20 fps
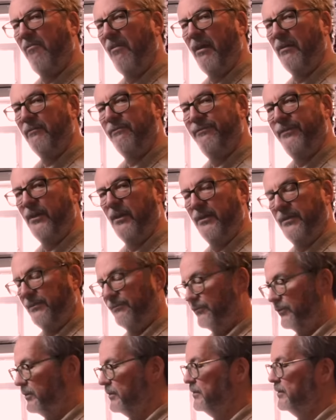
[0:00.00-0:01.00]
around
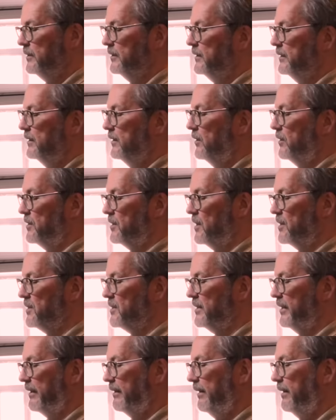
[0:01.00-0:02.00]
Fatherford because I was
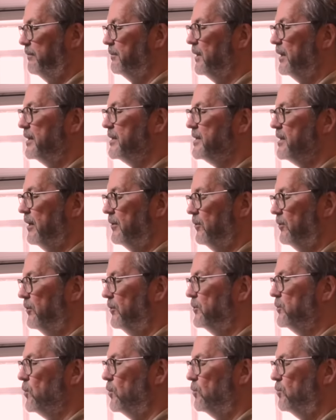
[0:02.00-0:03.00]
tickling my son on
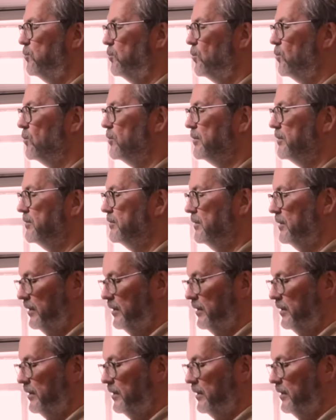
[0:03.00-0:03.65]
a dog walk